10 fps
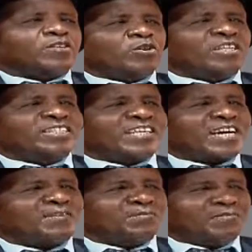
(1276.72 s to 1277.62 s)
the only
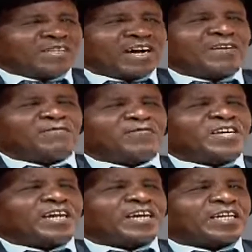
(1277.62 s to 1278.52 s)
time I
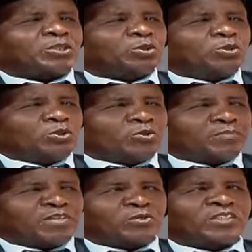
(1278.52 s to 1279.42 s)
feel like I should do
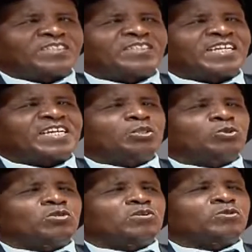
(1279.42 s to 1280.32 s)
it because it's taking
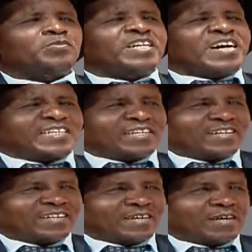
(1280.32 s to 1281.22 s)
too long to be done.
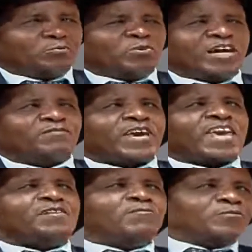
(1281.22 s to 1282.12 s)
Yeah. And we have
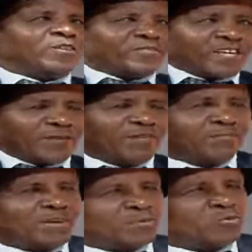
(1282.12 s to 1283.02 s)
everything. I mean,
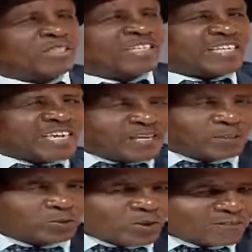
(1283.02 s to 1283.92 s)
people would
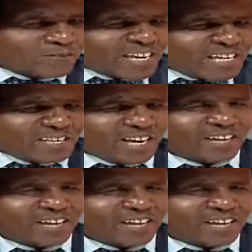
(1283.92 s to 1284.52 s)
kill to have Kenya.